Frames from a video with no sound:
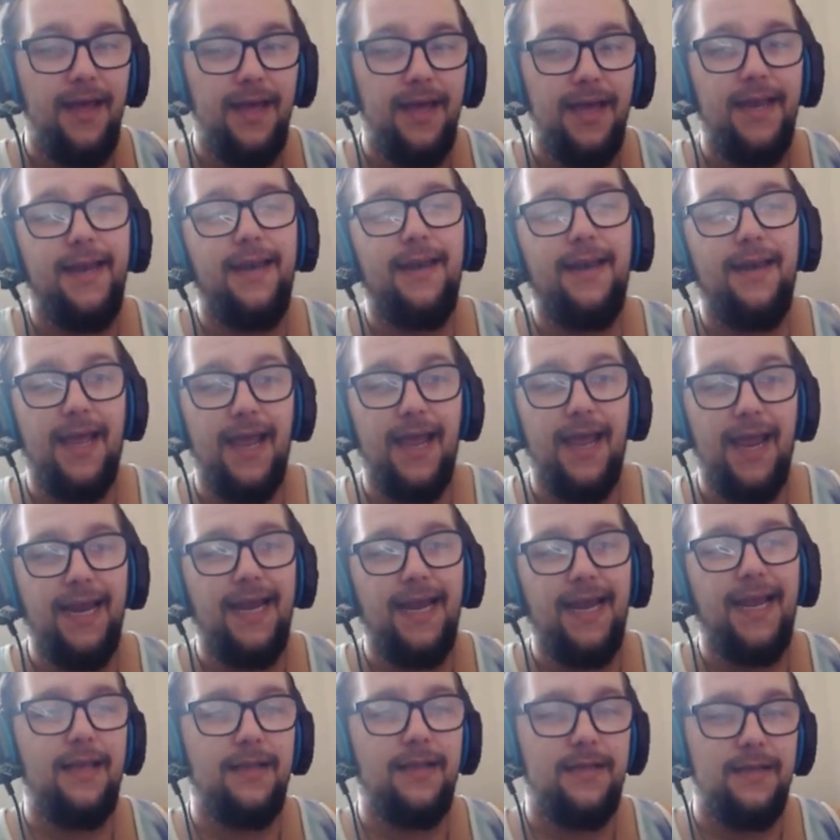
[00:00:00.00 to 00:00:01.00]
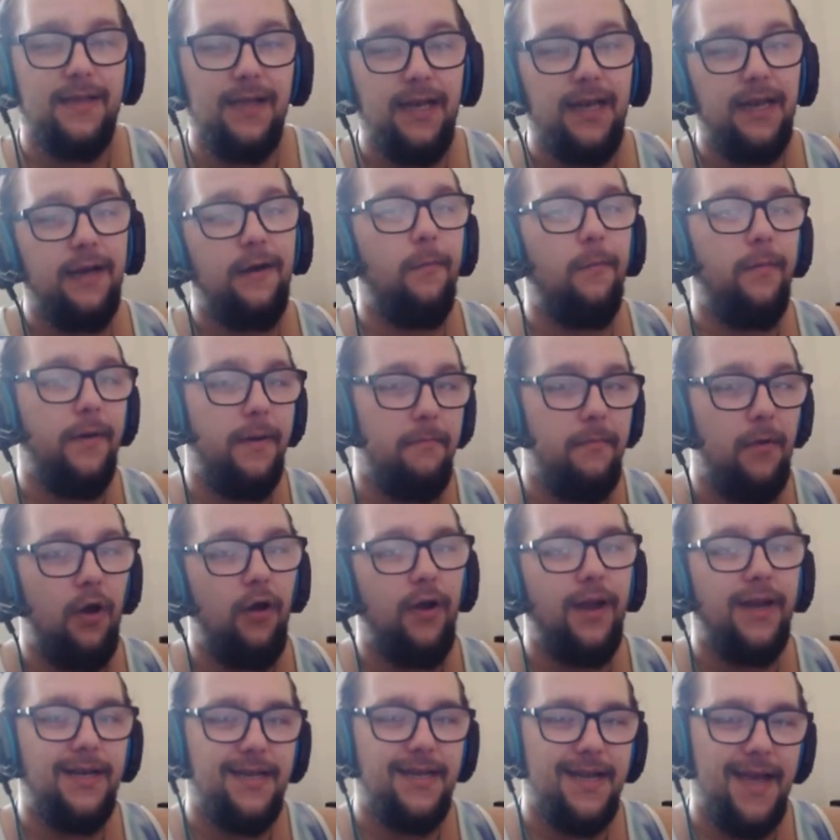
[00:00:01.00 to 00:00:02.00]
And it gets a little bit
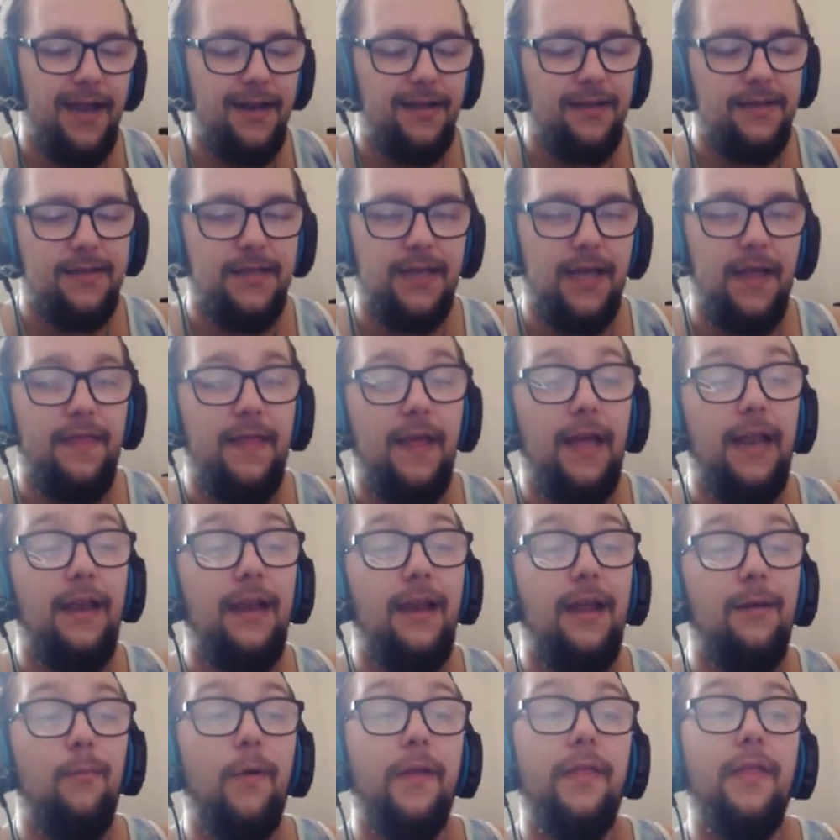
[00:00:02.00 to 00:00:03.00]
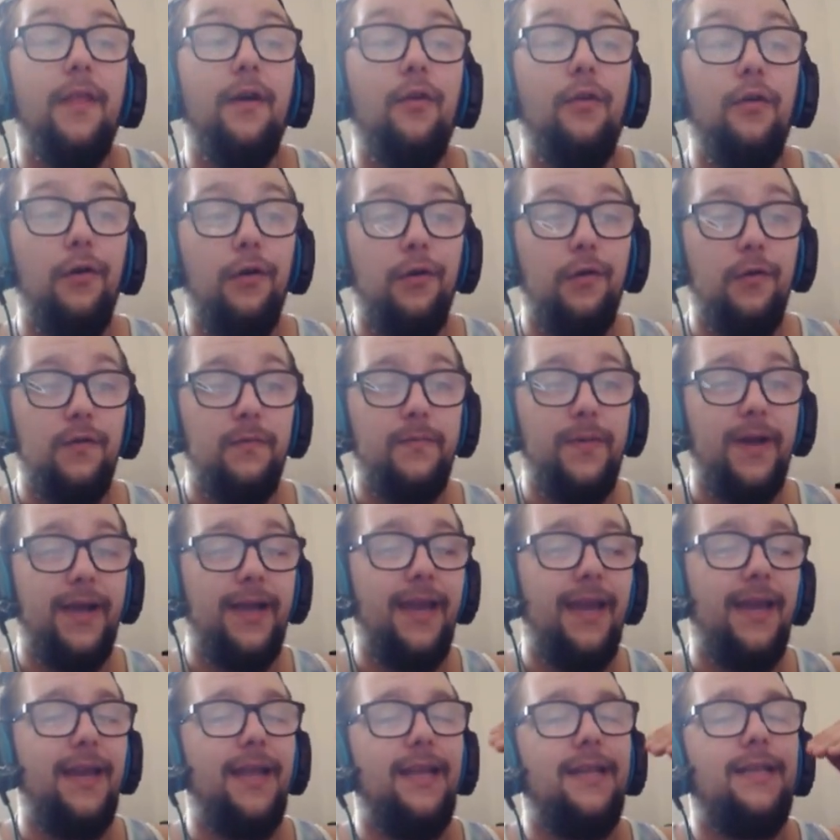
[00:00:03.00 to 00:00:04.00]
more intense. And then when the hook comes
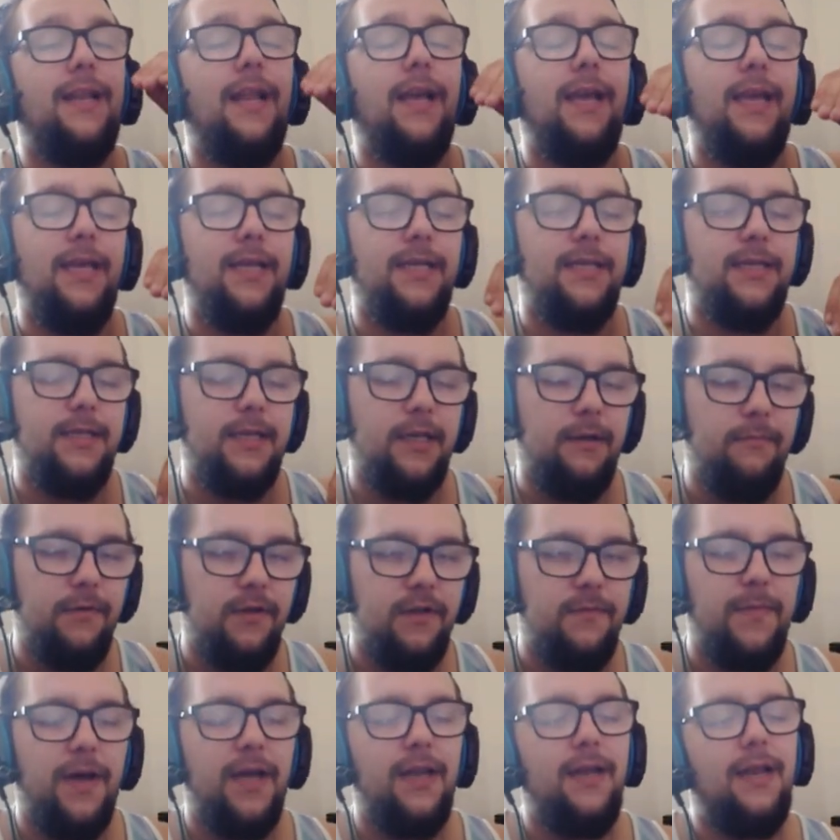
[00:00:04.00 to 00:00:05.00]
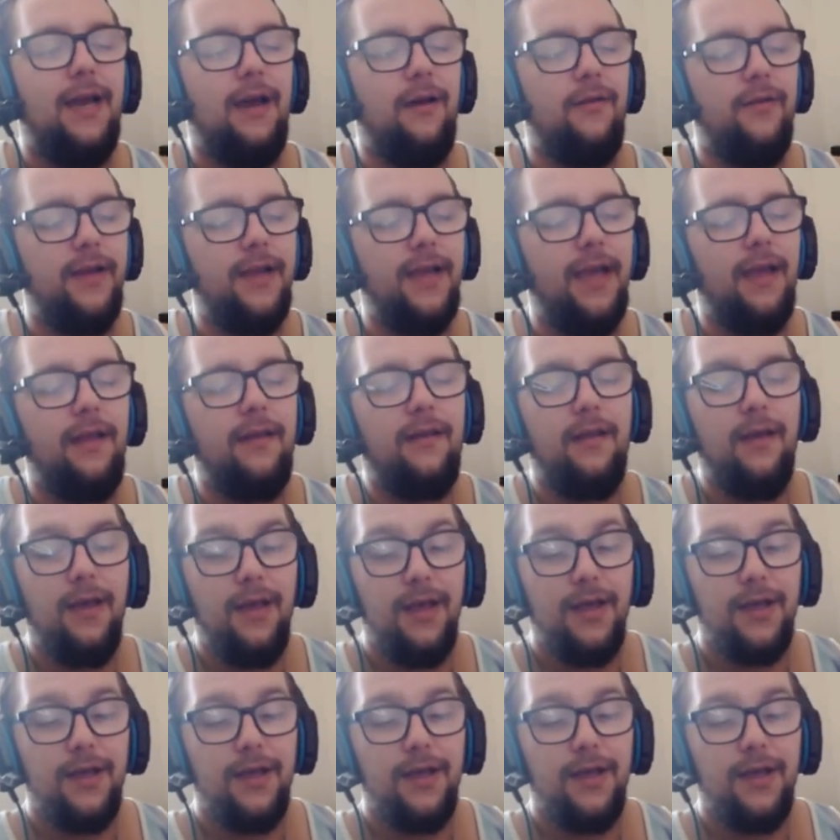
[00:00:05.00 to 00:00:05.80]
back in, it's like it simmers back down again.